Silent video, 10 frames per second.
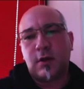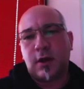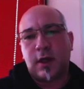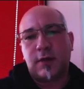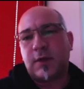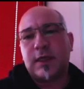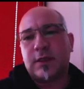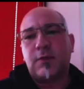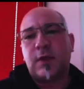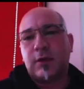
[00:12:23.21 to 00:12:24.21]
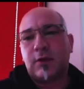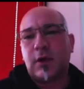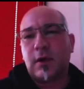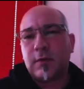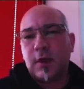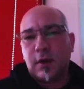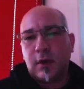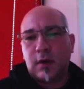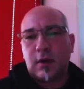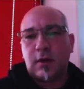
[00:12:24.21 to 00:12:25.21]
And we as a vendor
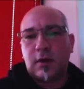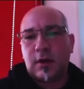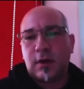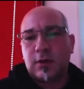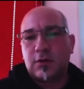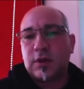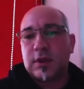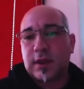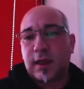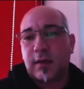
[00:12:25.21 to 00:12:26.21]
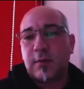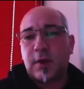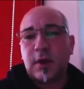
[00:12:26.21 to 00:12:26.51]
do the same.